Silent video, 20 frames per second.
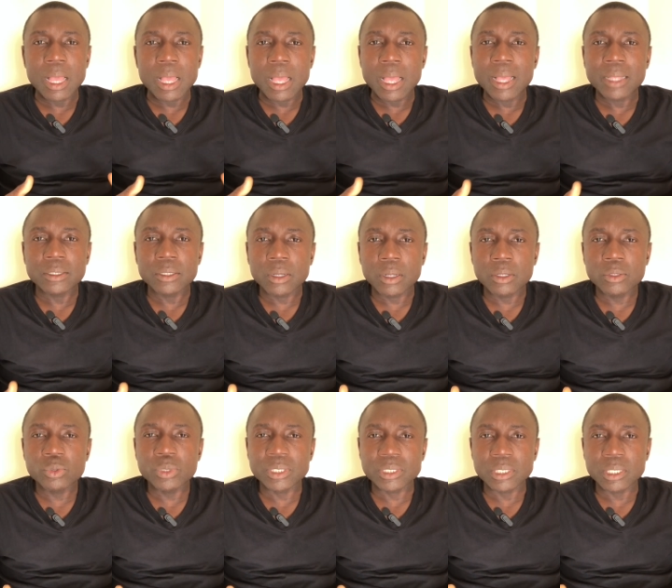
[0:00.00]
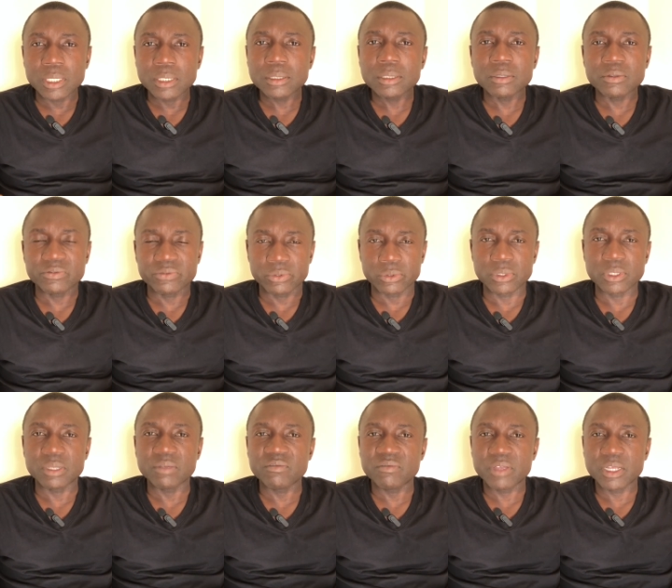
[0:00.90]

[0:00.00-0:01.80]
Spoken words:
I had always eaten fruits and